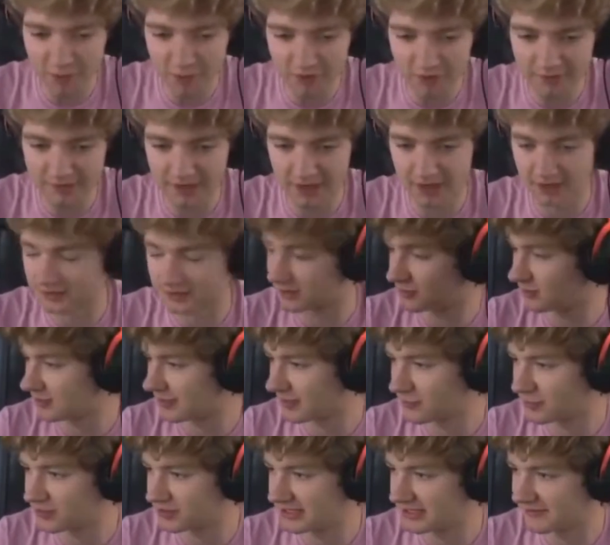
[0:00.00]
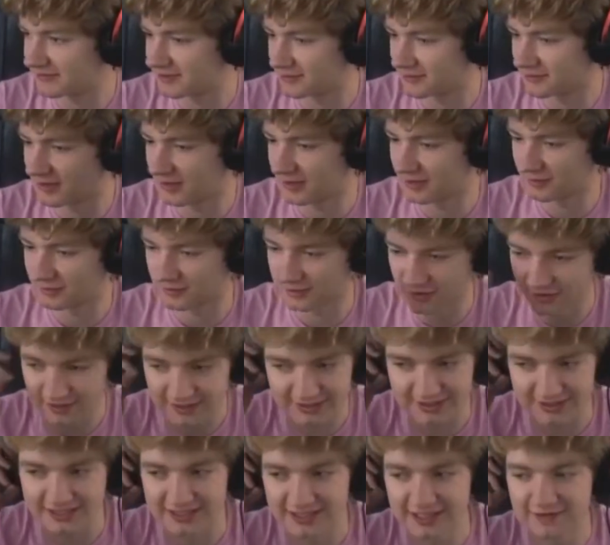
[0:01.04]
problem oh dude that wasn't even the oh
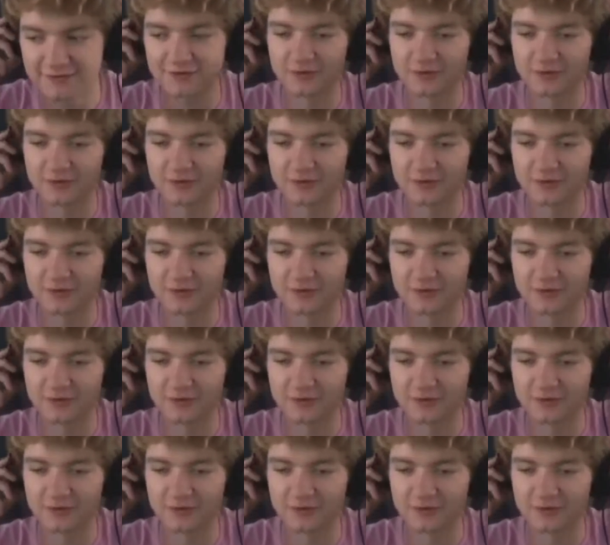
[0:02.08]
god it's a